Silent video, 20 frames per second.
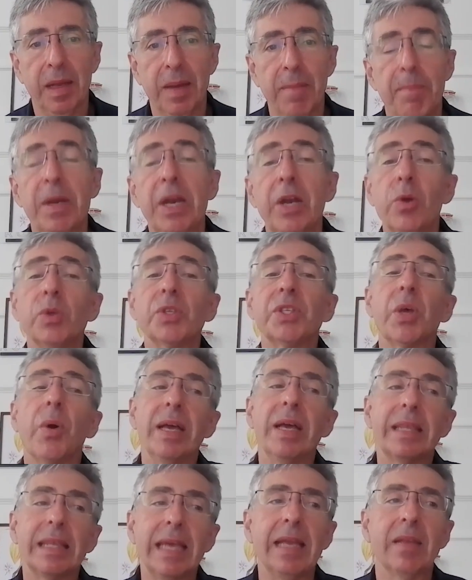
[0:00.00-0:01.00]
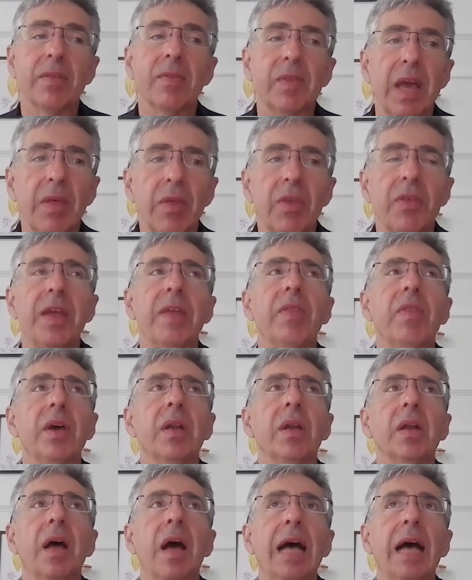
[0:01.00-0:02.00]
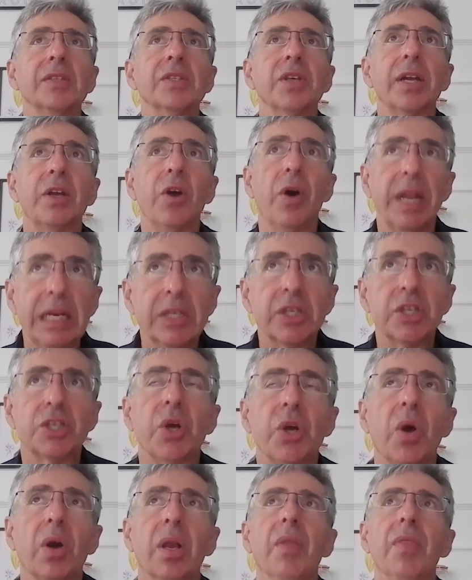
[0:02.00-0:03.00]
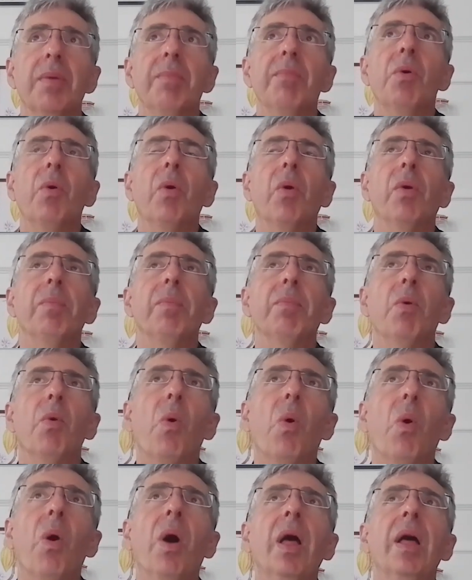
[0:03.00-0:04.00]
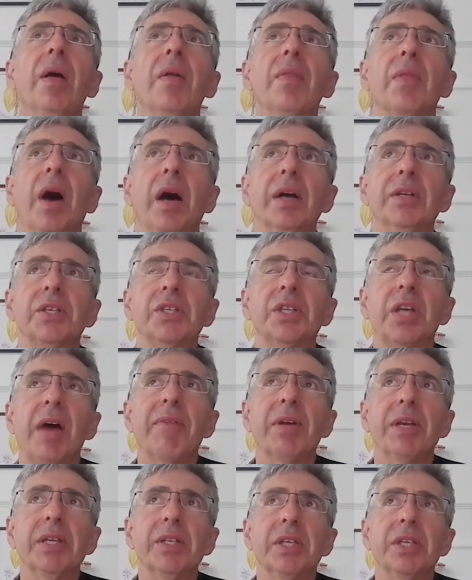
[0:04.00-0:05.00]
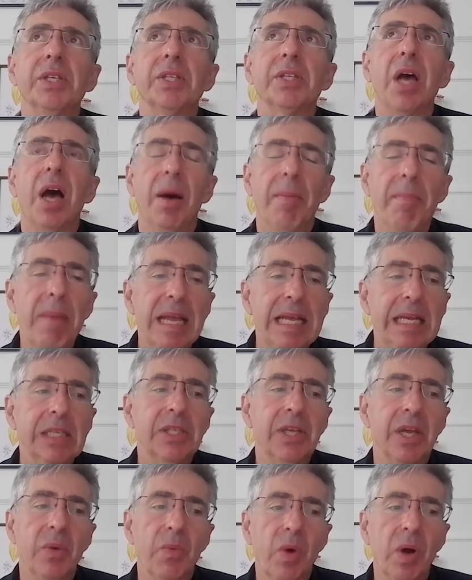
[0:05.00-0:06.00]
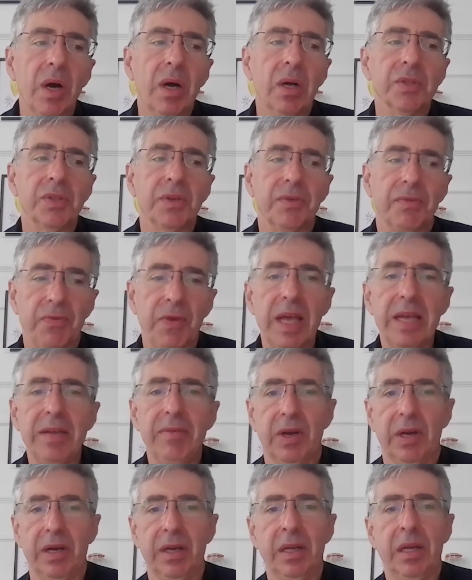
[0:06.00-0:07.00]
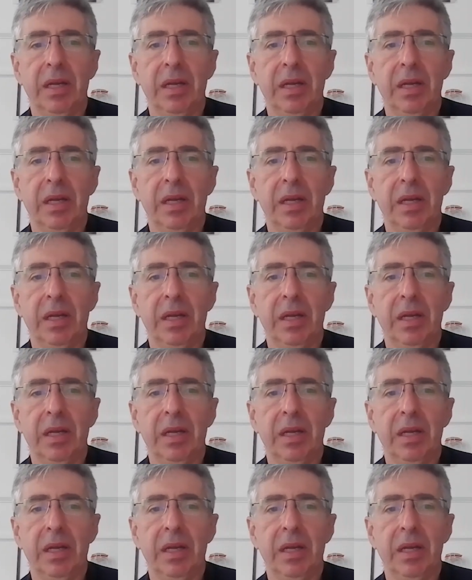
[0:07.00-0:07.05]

But it also, I think, the other thing that as I got into chocolate, the more and more I discovered is this amazing world of flavor,